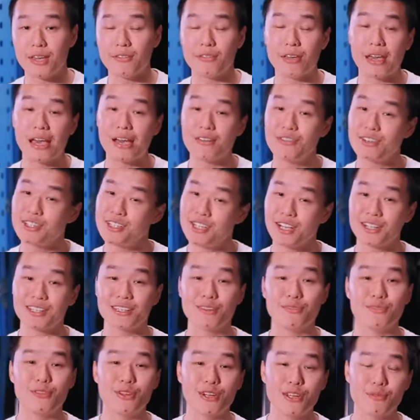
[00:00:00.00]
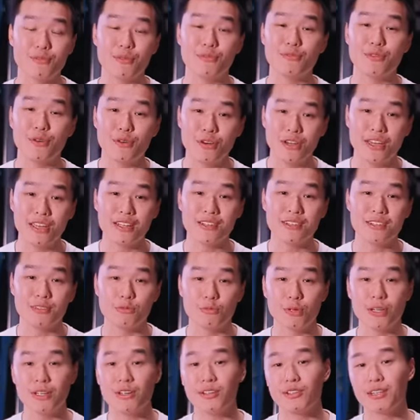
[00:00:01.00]
If you haven't checked our video beforehand,
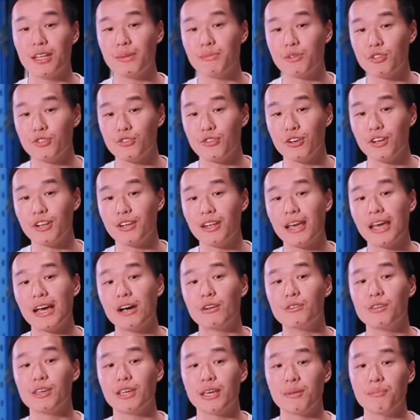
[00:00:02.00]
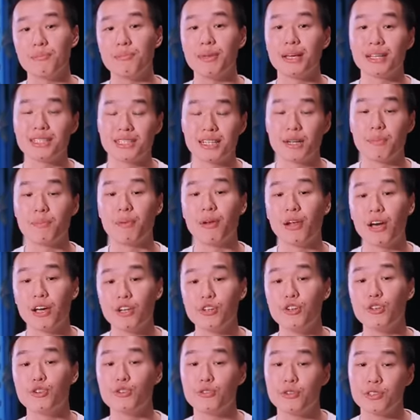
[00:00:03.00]
we demonstrated how you can mix and apply
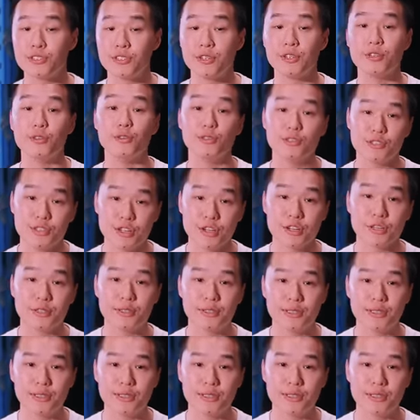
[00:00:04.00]
nutrients to do so.